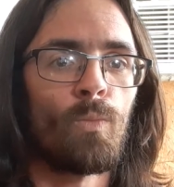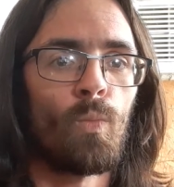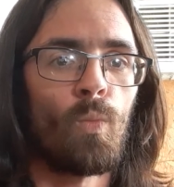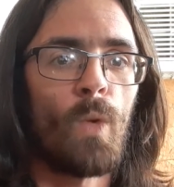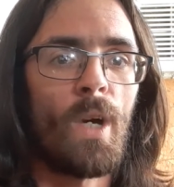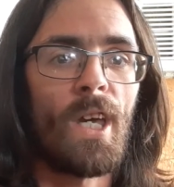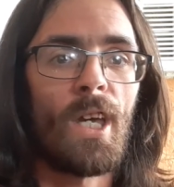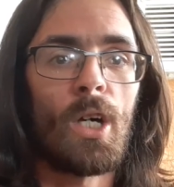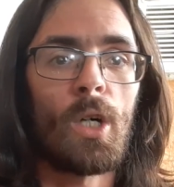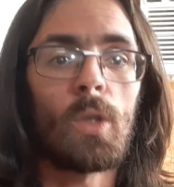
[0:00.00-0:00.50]

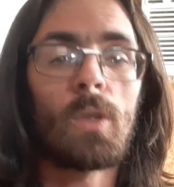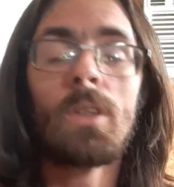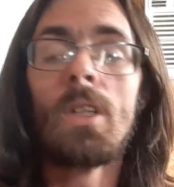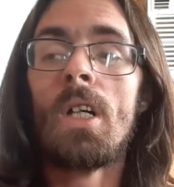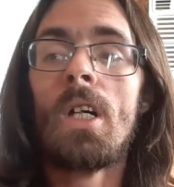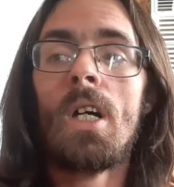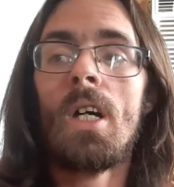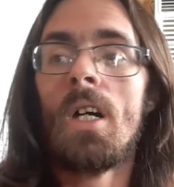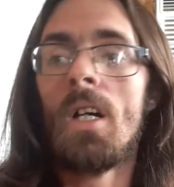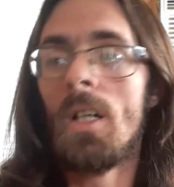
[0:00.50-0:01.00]
Well,
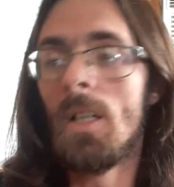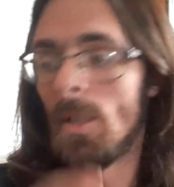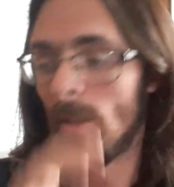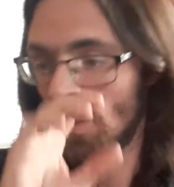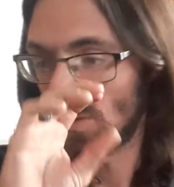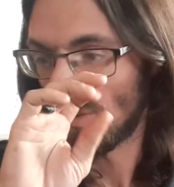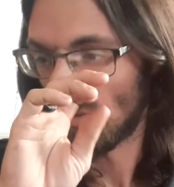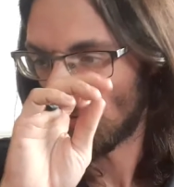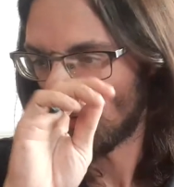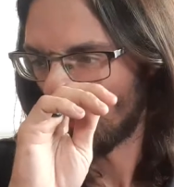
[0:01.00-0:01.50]

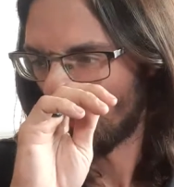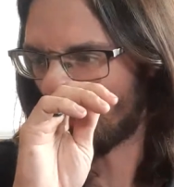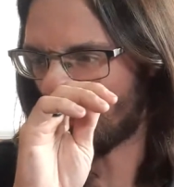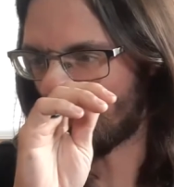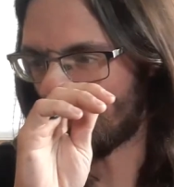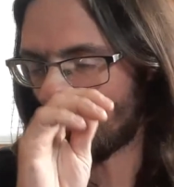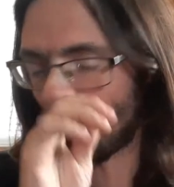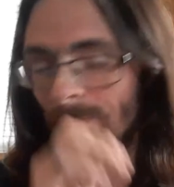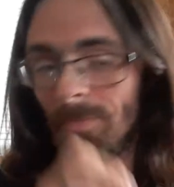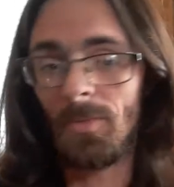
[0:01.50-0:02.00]

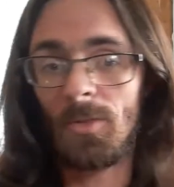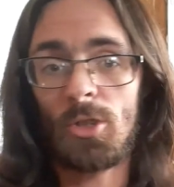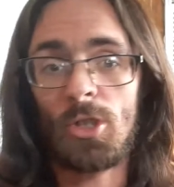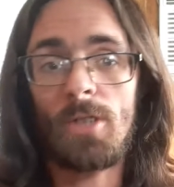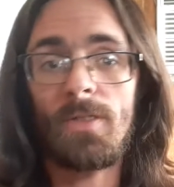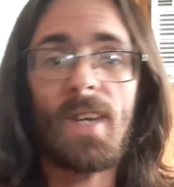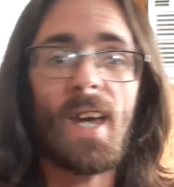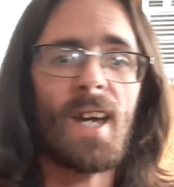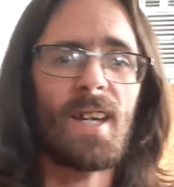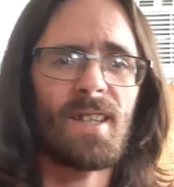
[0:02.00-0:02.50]

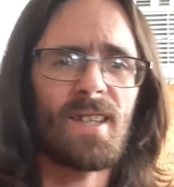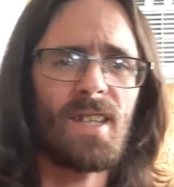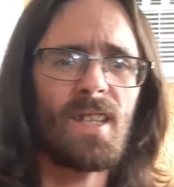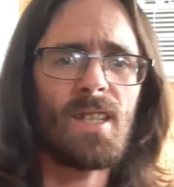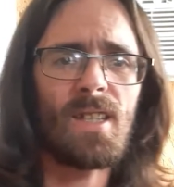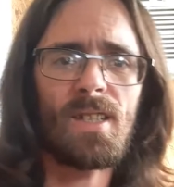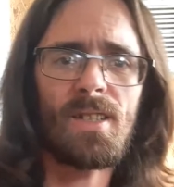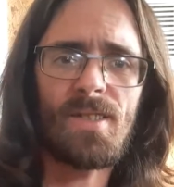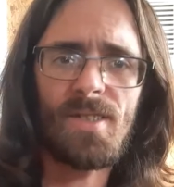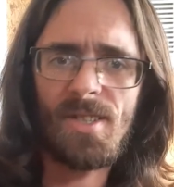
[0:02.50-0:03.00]
you got
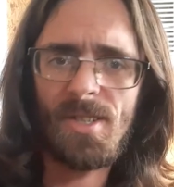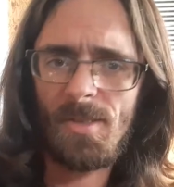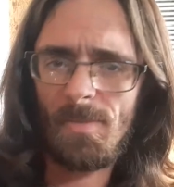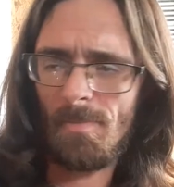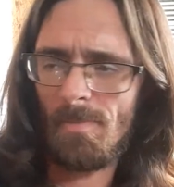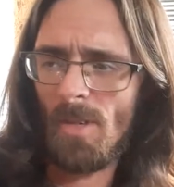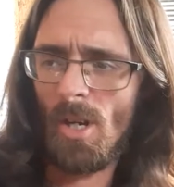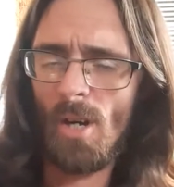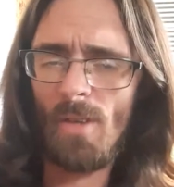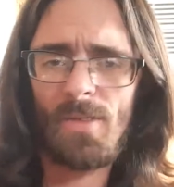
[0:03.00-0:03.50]
kids
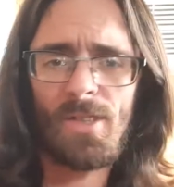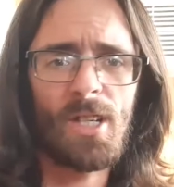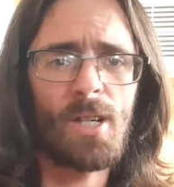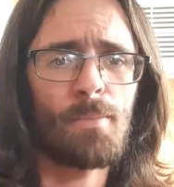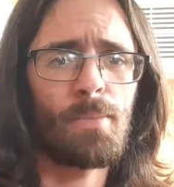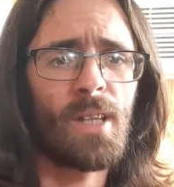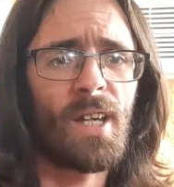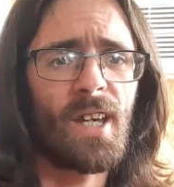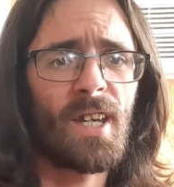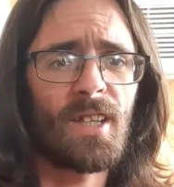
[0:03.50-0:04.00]
over there
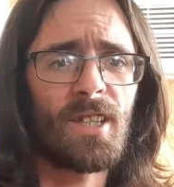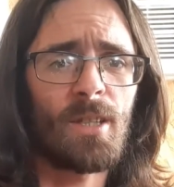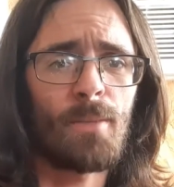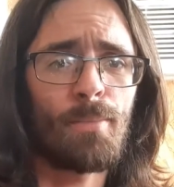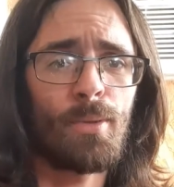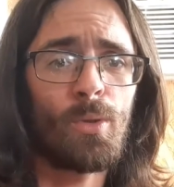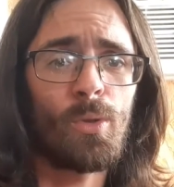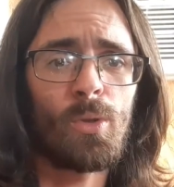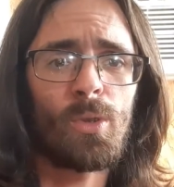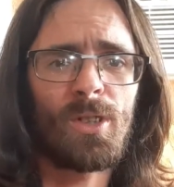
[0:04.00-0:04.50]
playing in the
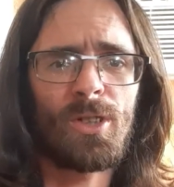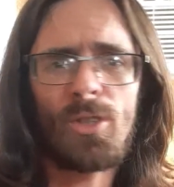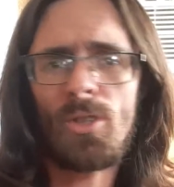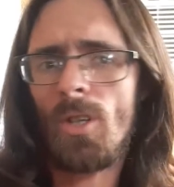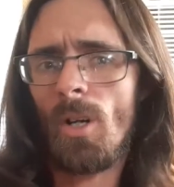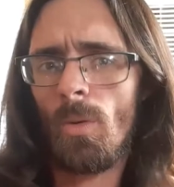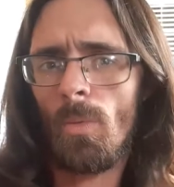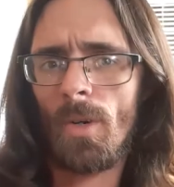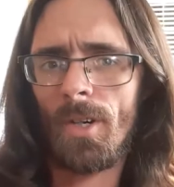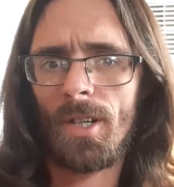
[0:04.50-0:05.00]
pool and you
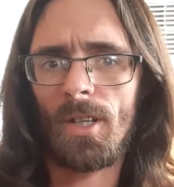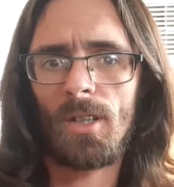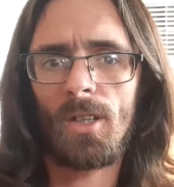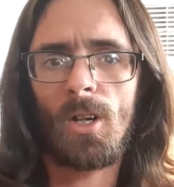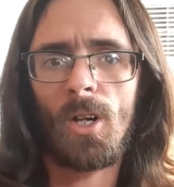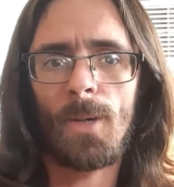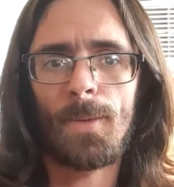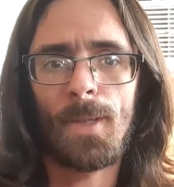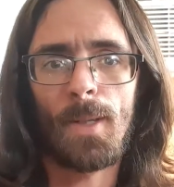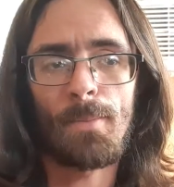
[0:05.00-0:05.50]
don't want to
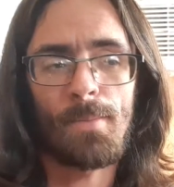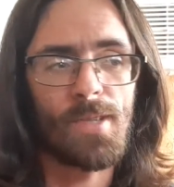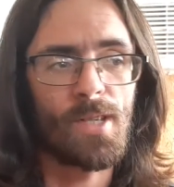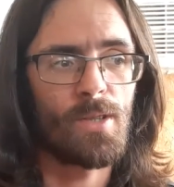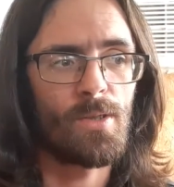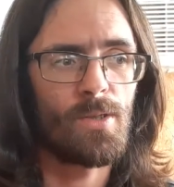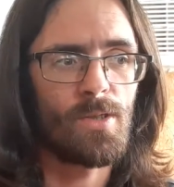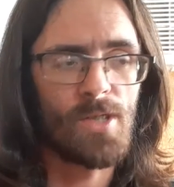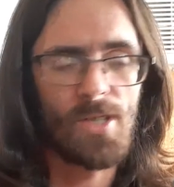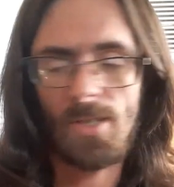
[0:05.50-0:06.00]
alarm them, so
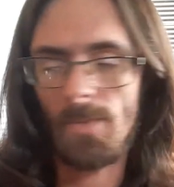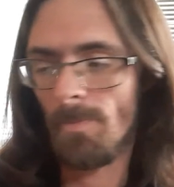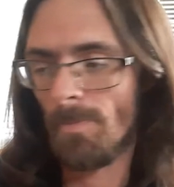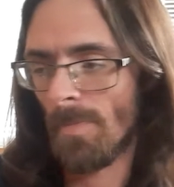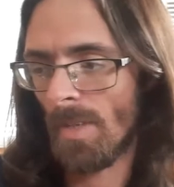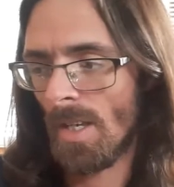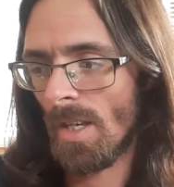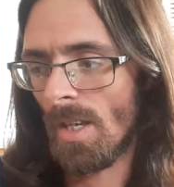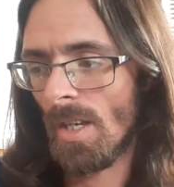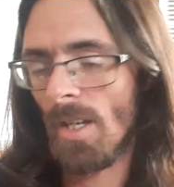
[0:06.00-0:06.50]
you just
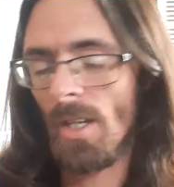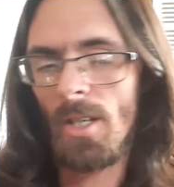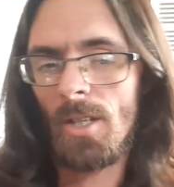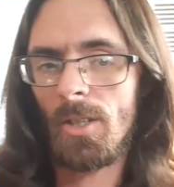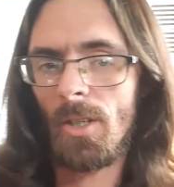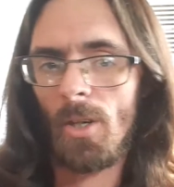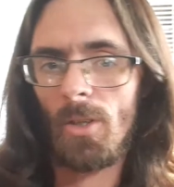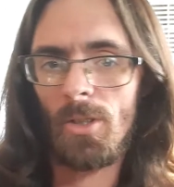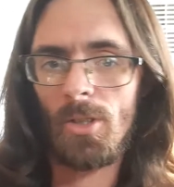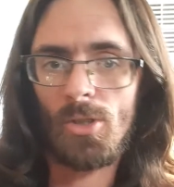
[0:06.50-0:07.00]

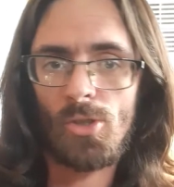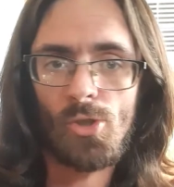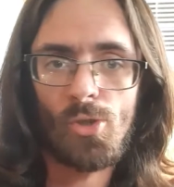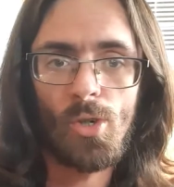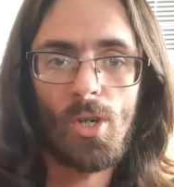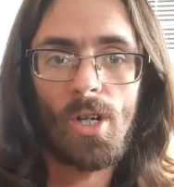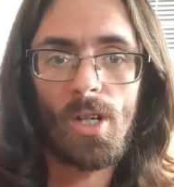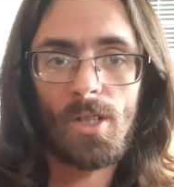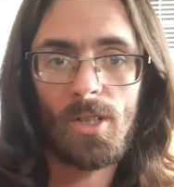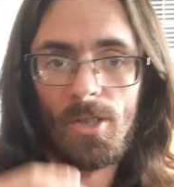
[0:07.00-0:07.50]
go to your
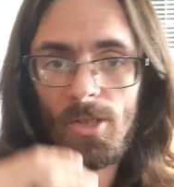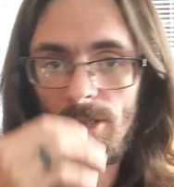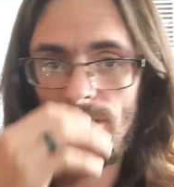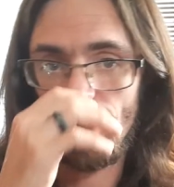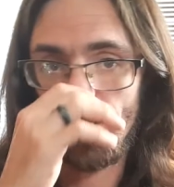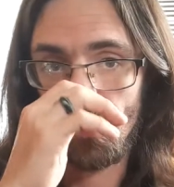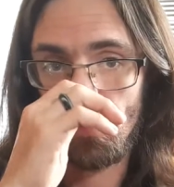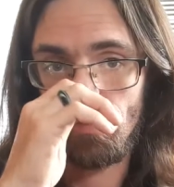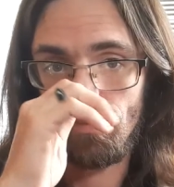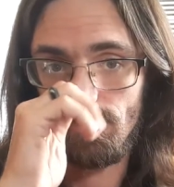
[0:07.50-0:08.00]
truck or
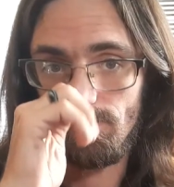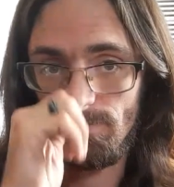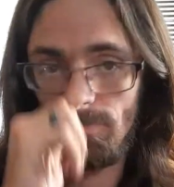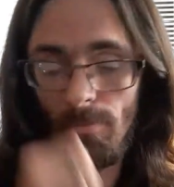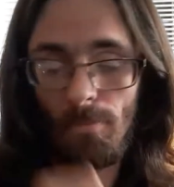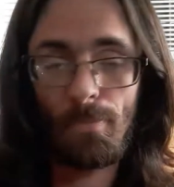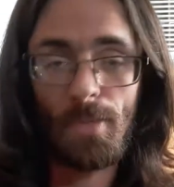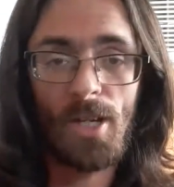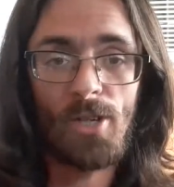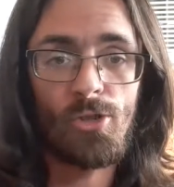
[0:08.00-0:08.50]
your
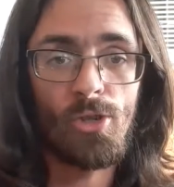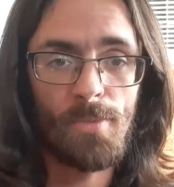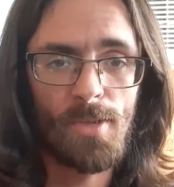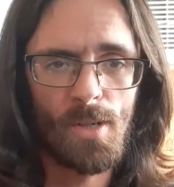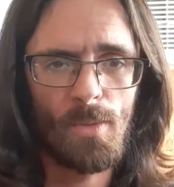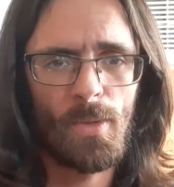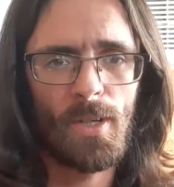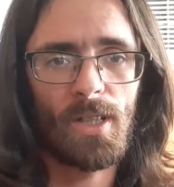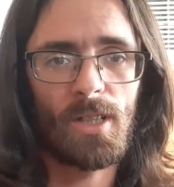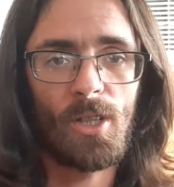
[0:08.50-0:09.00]
bedroom
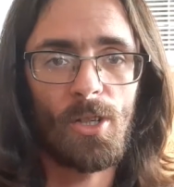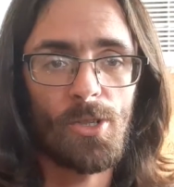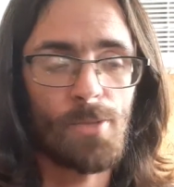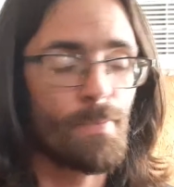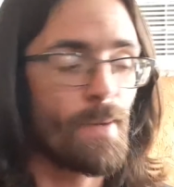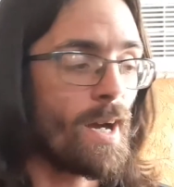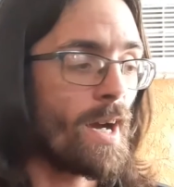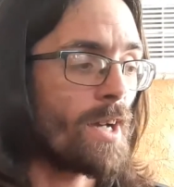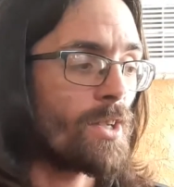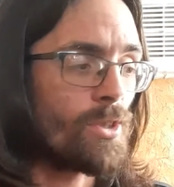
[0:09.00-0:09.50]
somewhere close
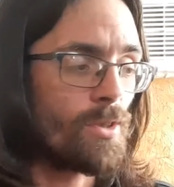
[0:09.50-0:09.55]
by.